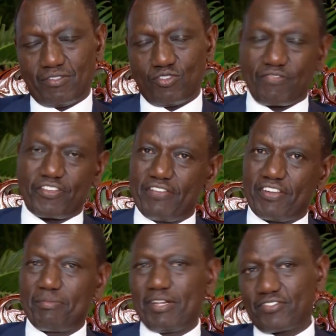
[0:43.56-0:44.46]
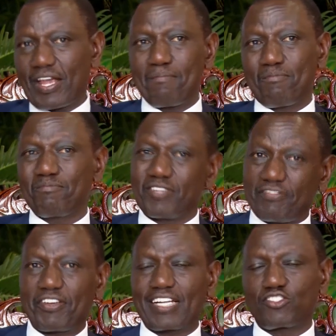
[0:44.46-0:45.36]
You have given me some
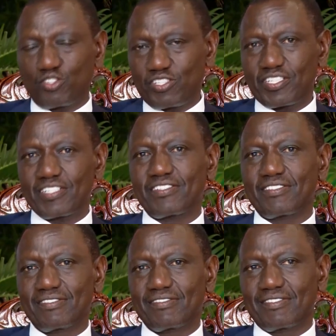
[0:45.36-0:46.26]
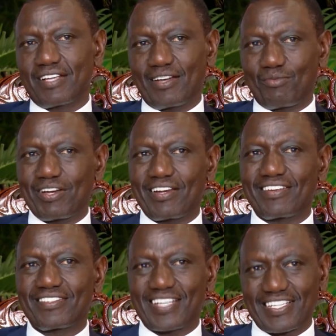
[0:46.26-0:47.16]
difficult choices. I
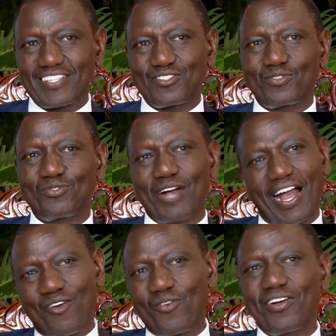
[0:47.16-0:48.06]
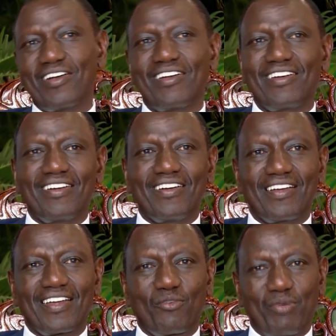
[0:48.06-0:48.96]
will suggest to you how
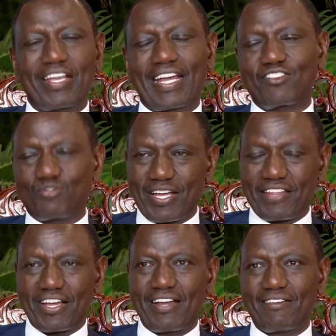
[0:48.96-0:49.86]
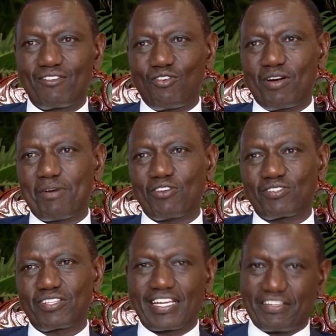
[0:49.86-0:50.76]
we can together go
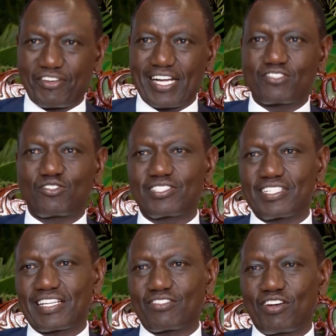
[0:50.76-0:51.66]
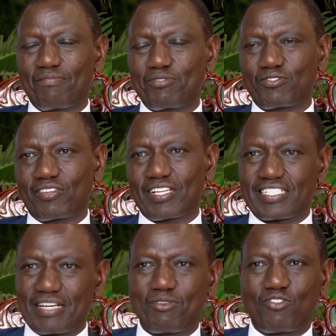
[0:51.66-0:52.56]
about the difficult choices that you have put on the
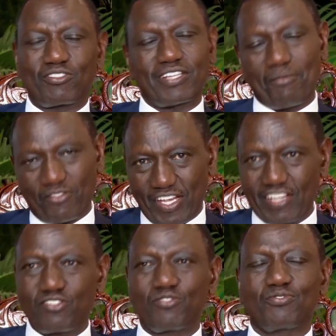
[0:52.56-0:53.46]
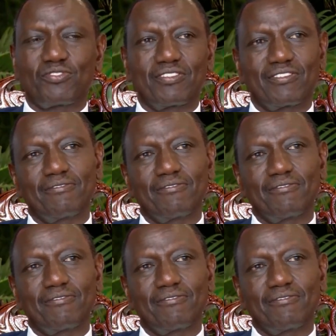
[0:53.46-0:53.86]
table on some of the issues.